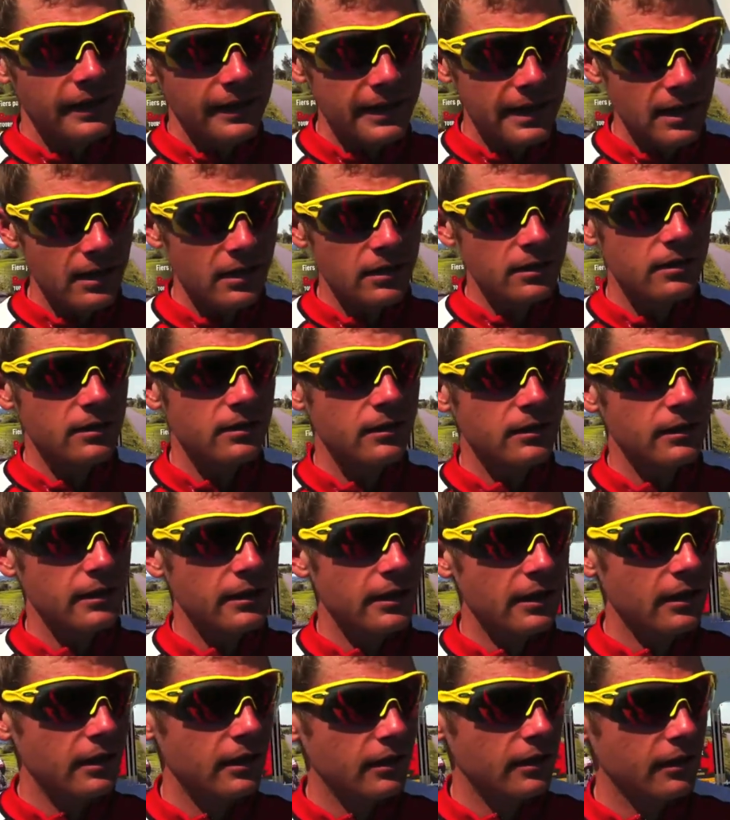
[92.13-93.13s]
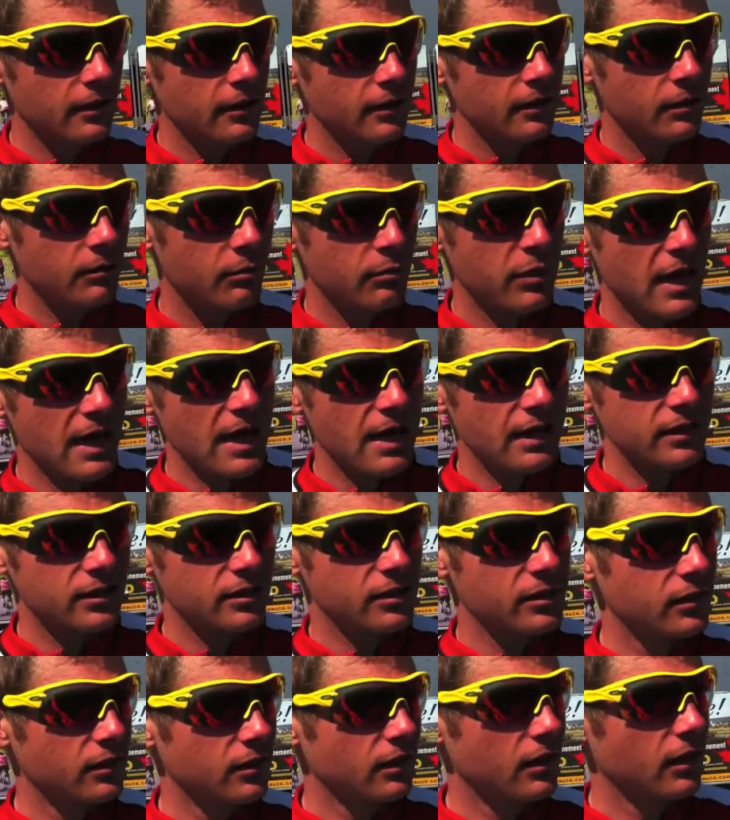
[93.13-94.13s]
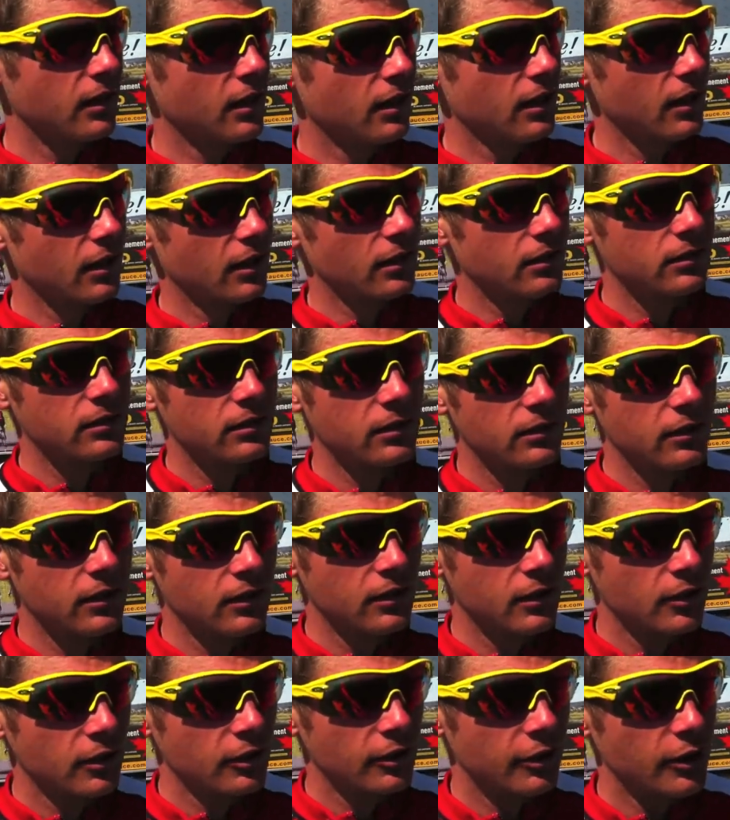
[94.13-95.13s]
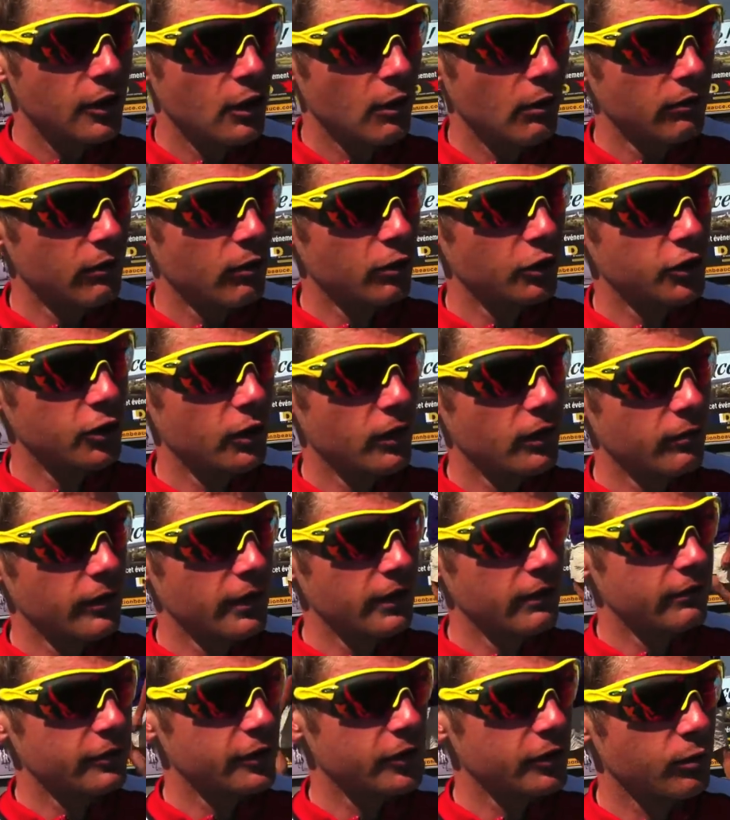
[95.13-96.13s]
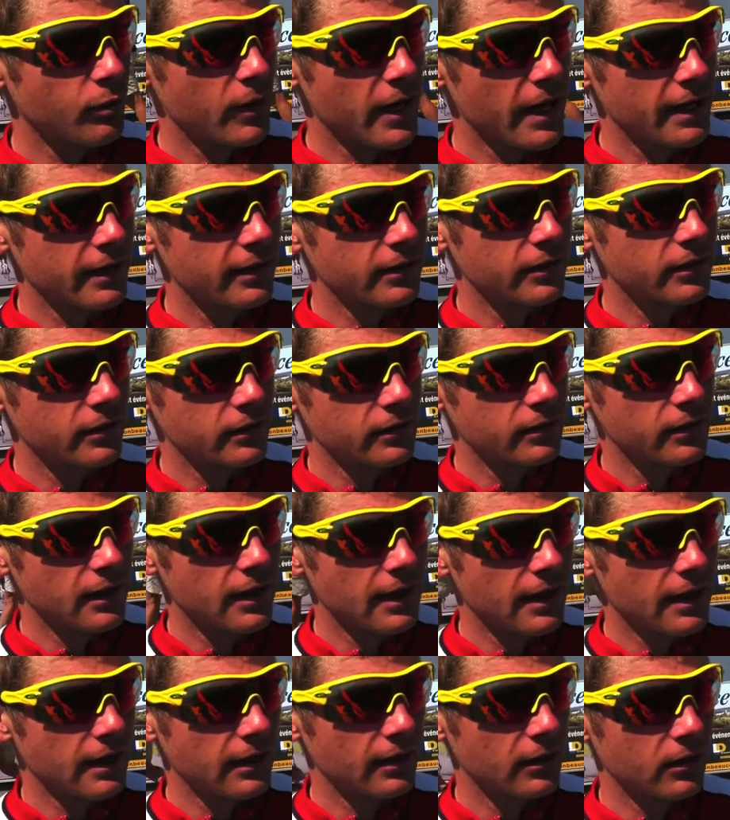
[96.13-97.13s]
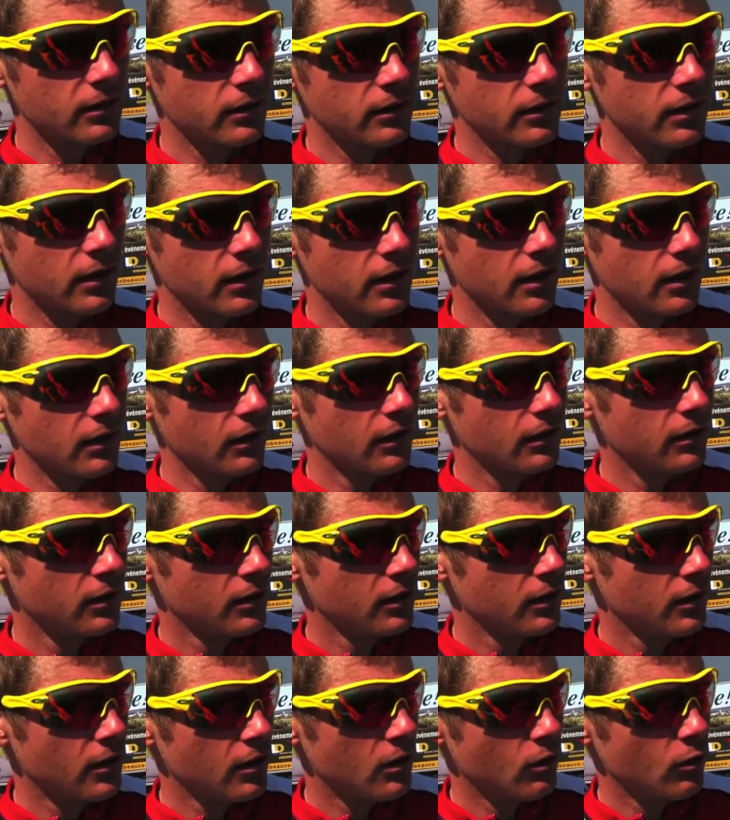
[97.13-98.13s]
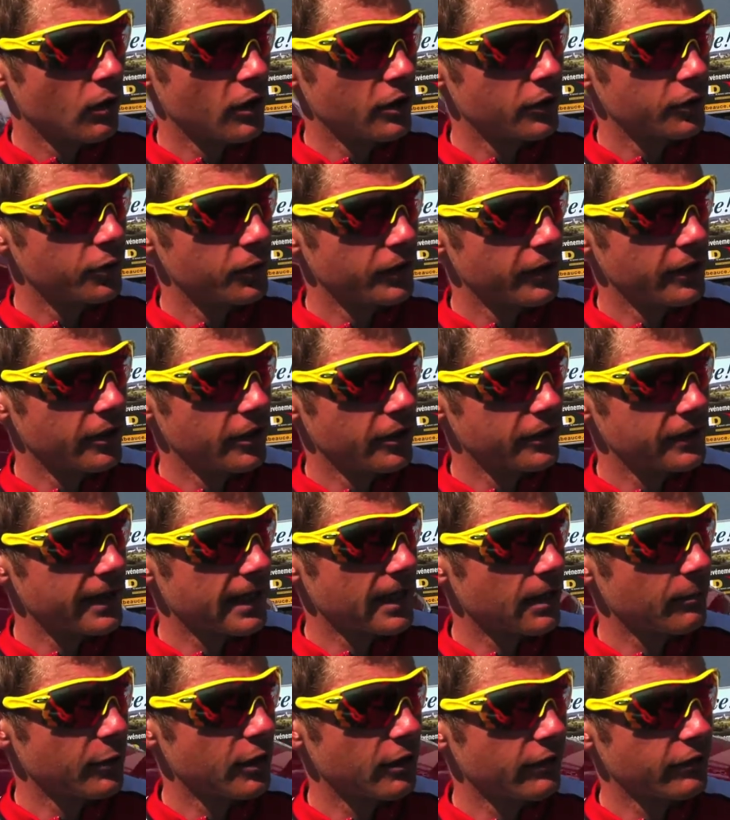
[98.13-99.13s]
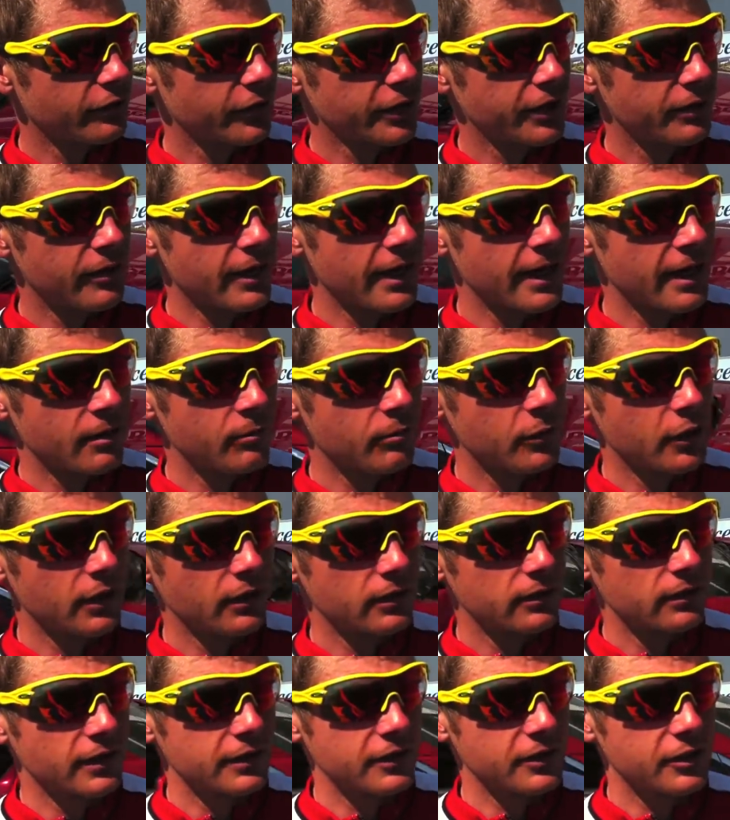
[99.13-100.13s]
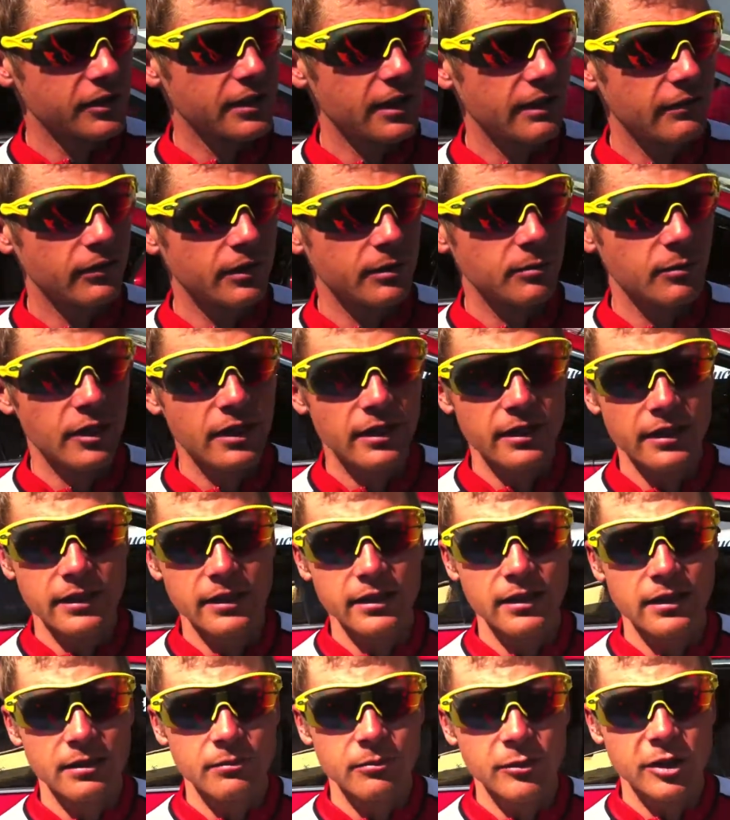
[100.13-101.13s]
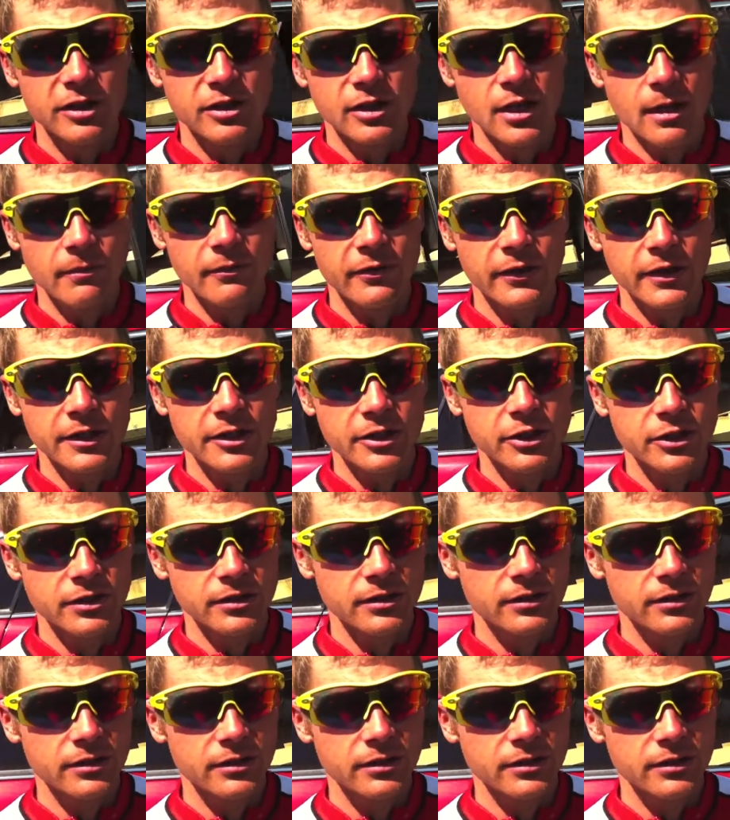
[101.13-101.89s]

Yeah. In the past, we've always sort of ridden for Swain, and 1 or 2 years I had a bit of free rein, but this is definitely my top finish.